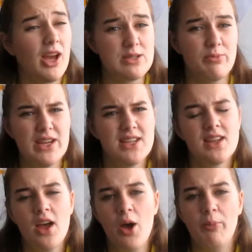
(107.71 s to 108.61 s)
a bit,
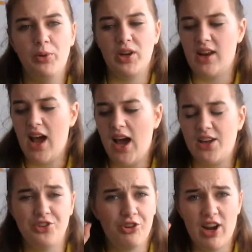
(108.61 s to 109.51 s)
but it
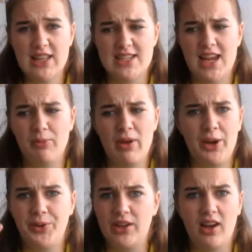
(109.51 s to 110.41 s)
had great staying
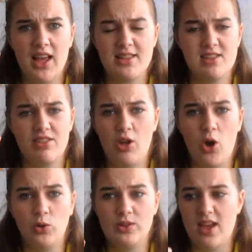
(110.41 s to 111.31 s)
power and lasted the
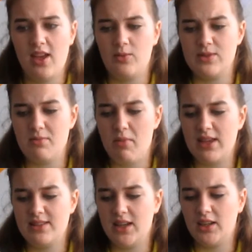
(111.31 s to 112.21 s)
whole day. It was
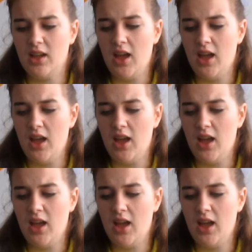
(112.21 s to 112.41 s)
amazing.